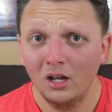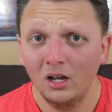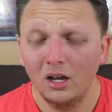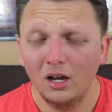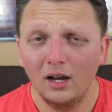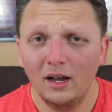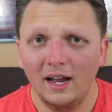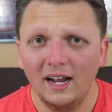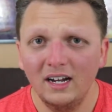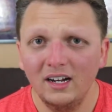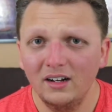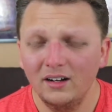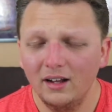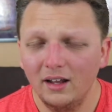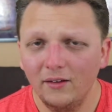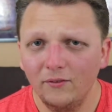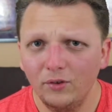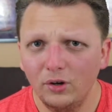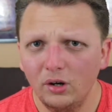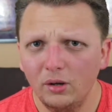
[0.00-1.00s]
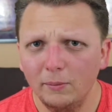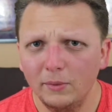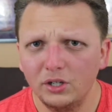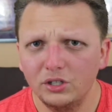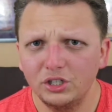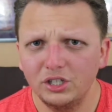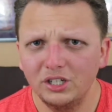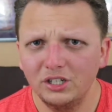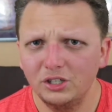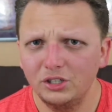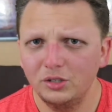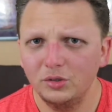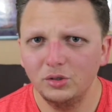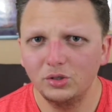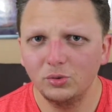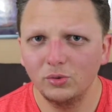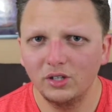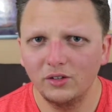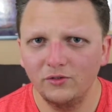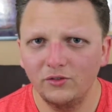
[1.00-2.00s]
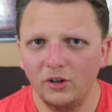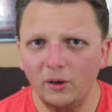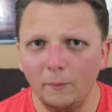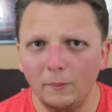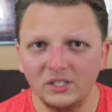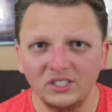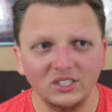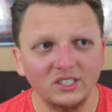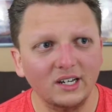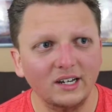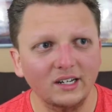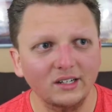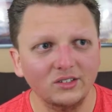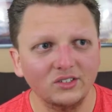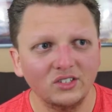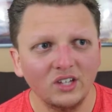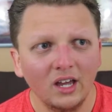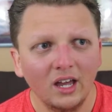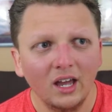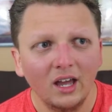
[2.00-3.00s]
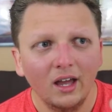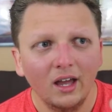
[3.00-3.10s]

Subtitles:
I didn't have very much issues with the film besides